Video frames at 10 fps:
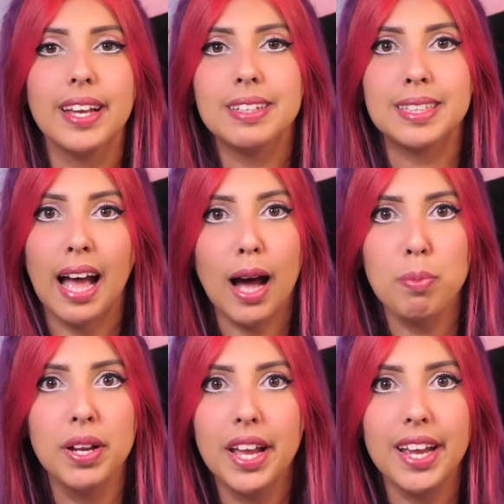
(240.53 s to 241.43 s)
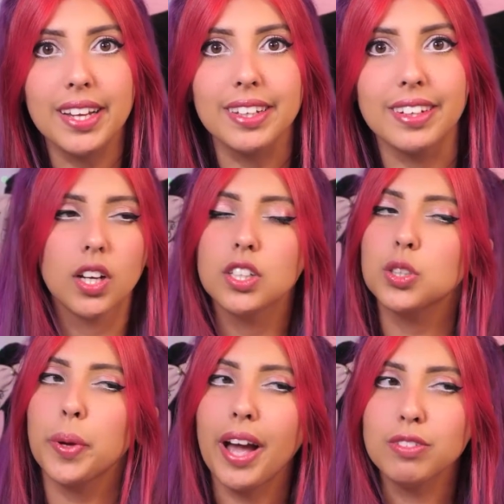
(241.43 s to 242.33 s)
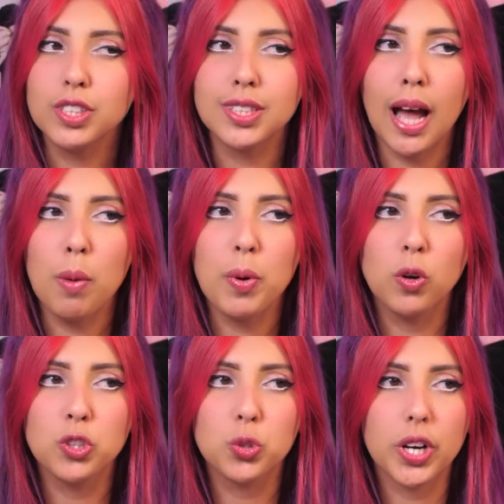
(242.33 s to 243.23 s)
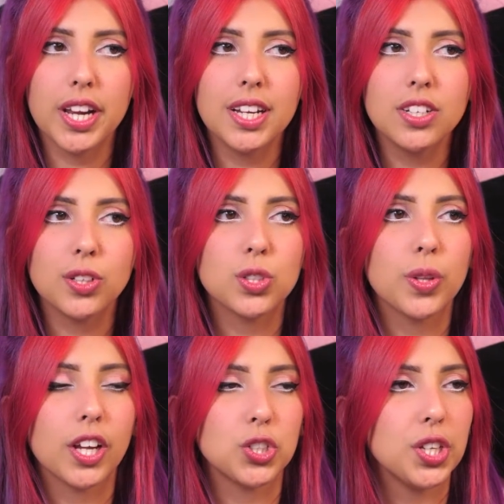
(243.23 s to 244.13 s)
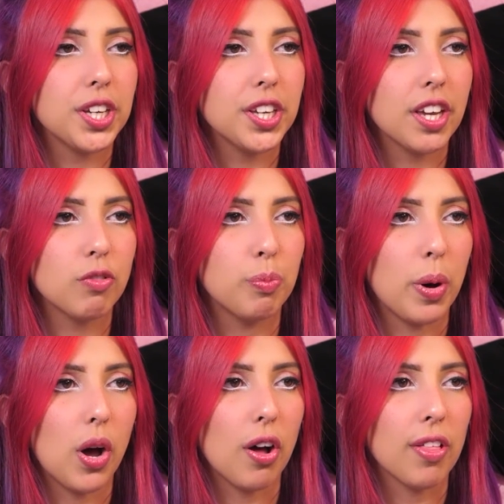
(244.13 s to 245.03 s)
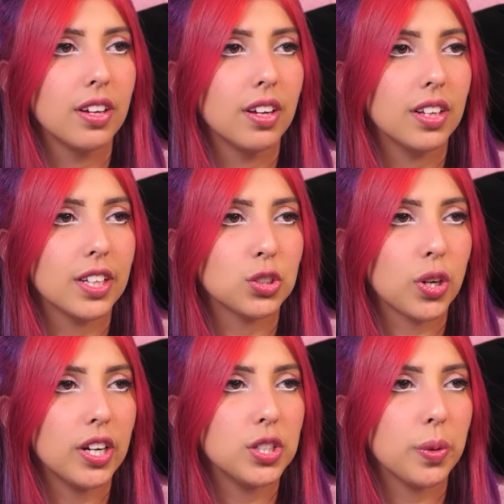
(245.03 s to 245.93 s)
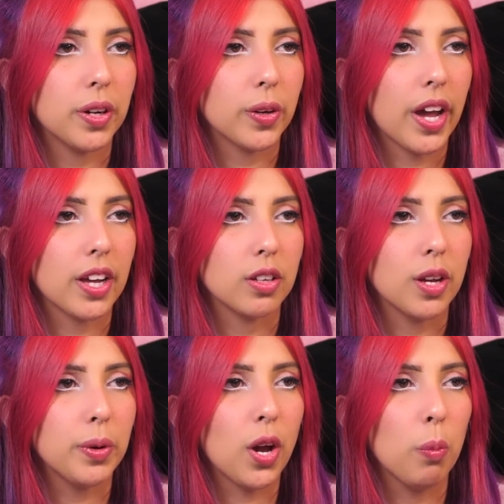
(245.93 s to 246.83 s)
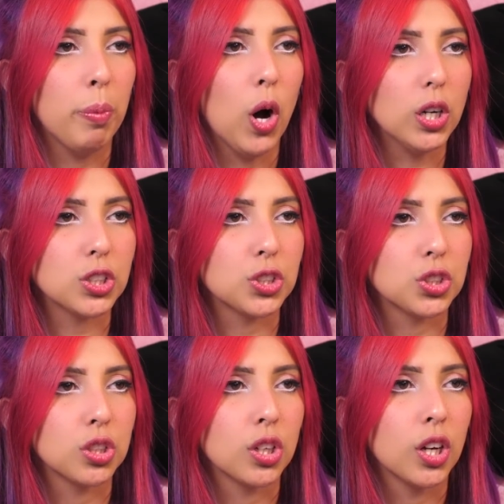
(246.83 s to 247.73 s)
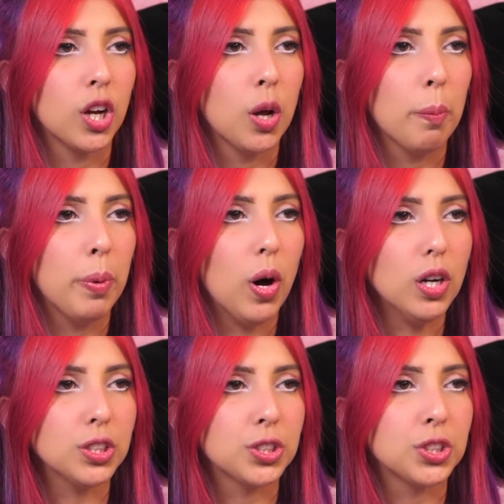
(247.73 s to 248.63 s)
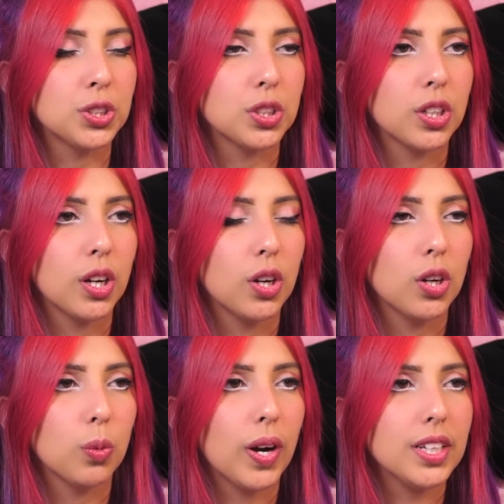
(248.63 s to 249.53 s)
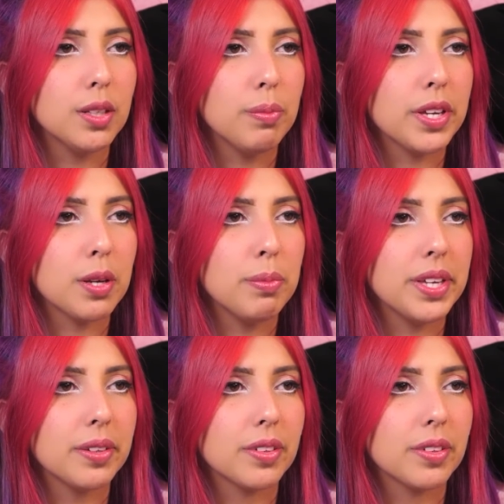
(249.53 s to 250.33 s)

It's happening! So we have to tap on green so that she can give birth. Let's try and do it. Okay, there we go. Push! Push! Why is it making me